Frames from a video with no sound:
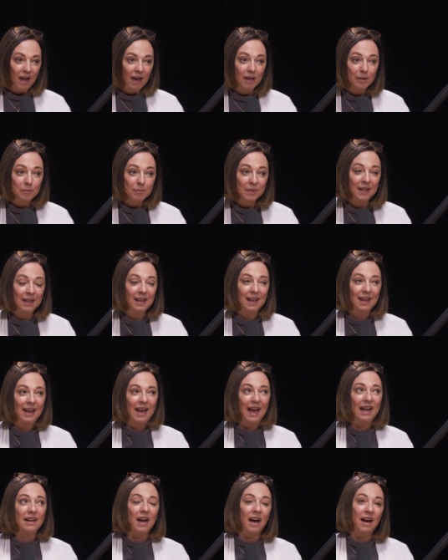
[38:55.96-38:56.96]
Um,
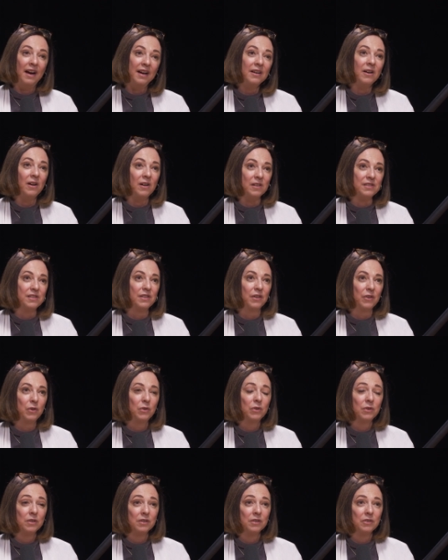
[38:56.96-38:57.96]
and I
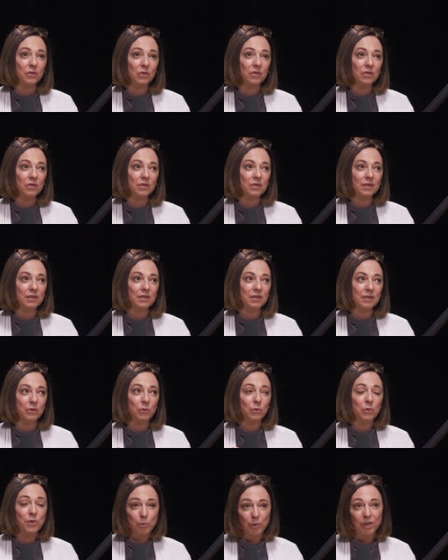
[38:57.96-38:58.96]
also
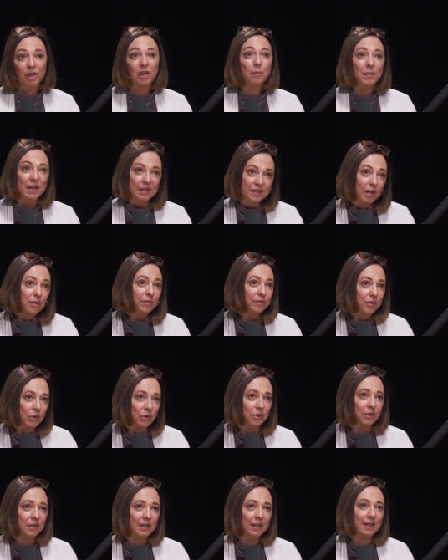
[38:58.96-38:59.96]
was bringing my cell
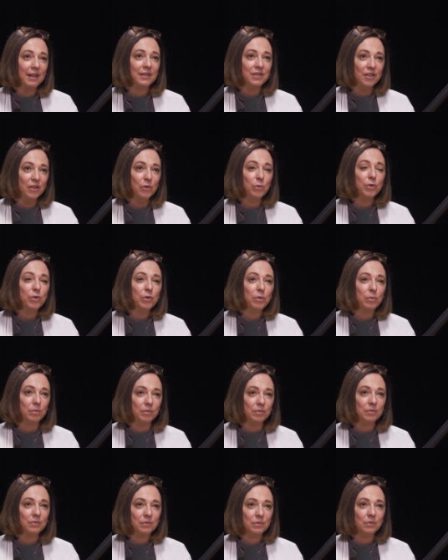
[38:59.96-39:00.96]
phone into the
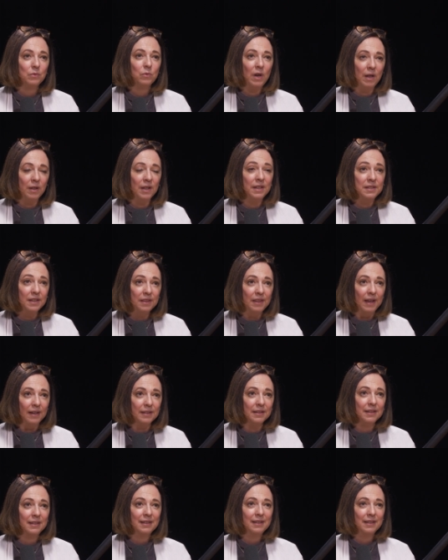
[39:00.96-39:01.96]
room while I did
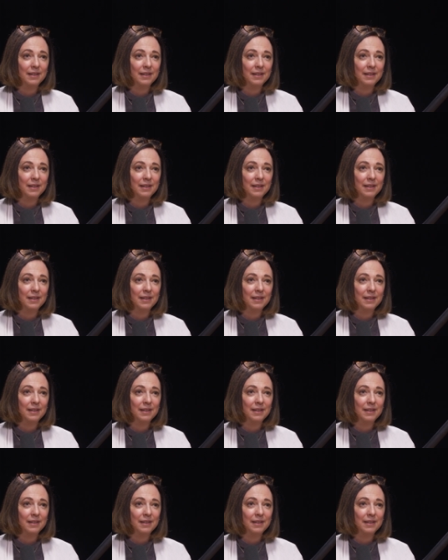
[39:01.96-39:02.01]
that,